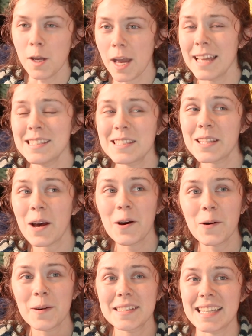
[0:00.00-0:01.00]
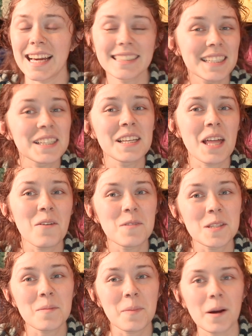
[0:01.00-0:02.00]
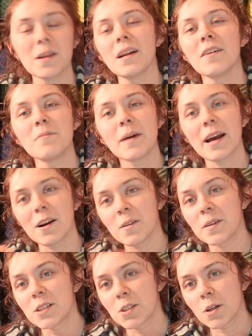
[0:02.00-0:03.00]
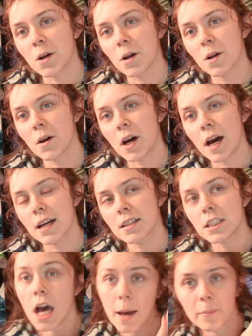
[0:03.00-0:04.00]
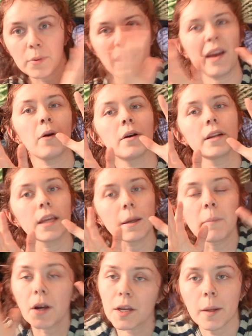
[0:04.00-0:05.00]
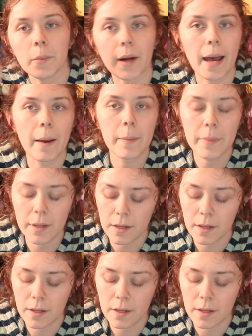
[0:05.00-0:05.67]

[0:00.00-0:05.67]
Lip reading: And so technically that wasn't part of my original top priority market prep